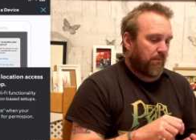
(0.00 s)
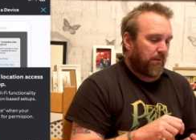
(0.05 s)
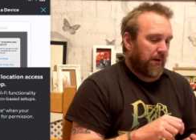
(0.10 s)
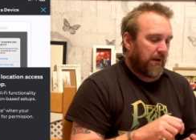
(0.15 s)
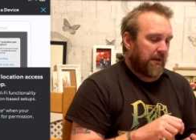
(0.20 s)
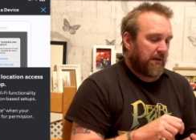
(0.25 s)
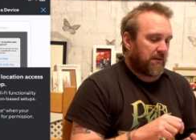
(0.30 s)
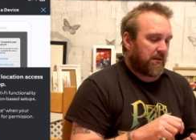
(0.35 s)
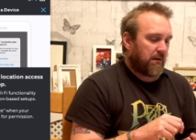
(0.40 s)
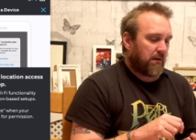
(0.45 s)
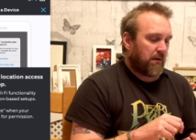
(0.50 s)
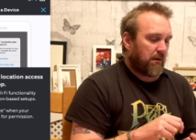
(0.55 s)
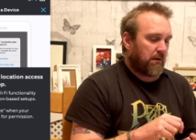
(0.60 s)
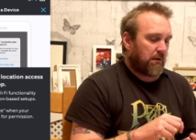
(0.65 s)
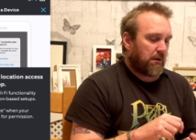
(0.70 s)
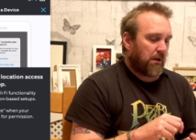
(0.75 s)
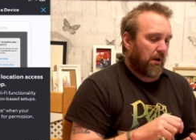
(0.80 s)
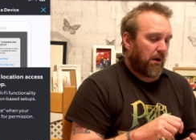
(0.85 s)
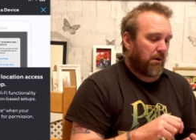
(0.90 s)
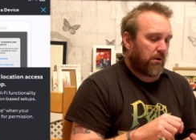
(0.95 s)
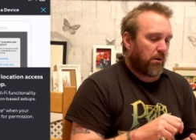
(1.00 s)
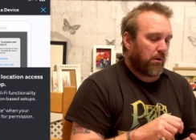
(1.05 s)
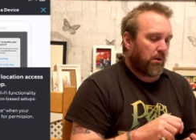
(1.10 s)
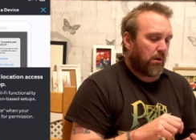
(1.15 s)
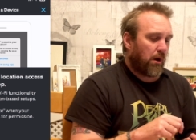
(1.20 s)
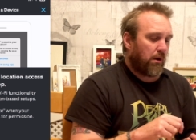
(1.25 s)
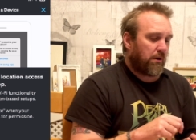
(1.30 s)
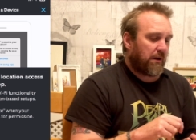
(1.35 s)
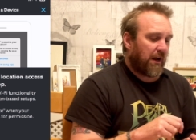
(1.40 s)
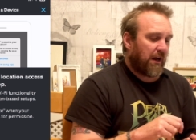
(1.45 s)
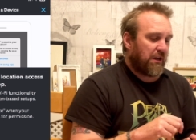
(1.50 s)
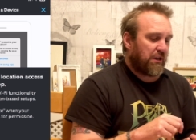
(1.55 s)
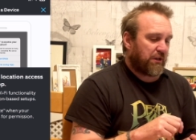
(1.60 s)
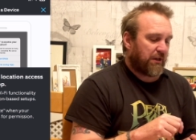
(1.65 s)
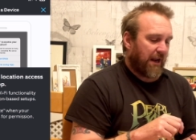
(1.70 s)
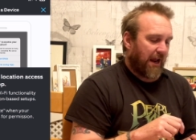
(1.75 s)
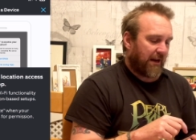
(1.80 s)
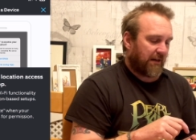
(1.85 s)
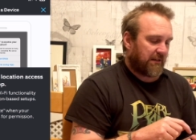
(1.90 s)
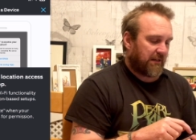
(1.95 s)
Please turn on location
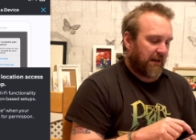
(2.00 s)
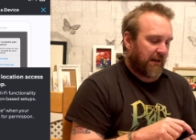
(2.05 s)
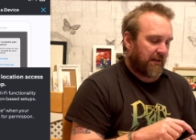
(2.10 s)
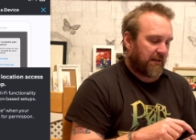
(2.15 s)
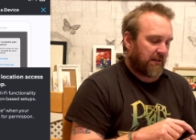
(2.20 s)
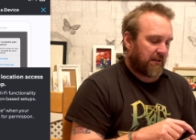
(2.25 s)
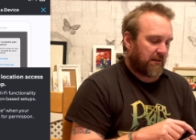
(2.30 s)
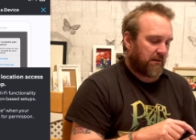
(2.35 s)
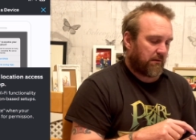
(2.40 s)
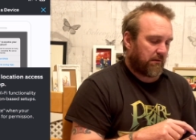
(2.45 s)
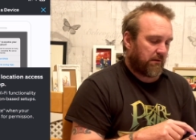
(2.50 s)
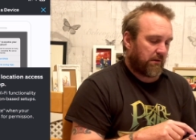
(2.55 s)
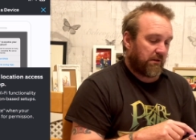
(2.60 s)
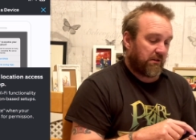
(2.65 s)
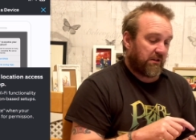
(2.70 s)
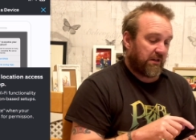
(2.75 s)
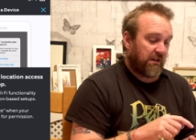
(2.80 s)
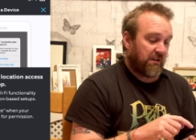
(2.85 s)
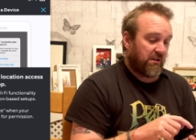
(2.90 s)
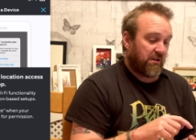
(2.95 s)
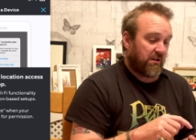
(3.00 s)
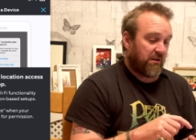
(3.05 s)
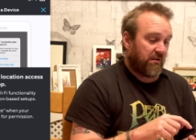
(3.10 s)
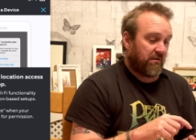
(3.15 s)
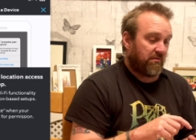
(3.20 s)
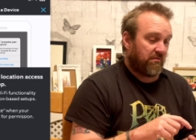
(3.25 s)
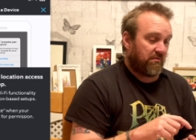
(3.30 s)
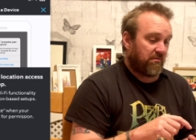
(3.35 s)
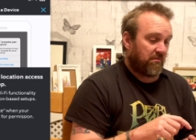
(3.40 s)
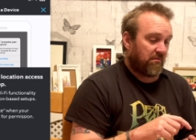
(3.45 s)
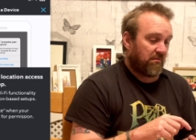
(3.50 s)
access. Continue.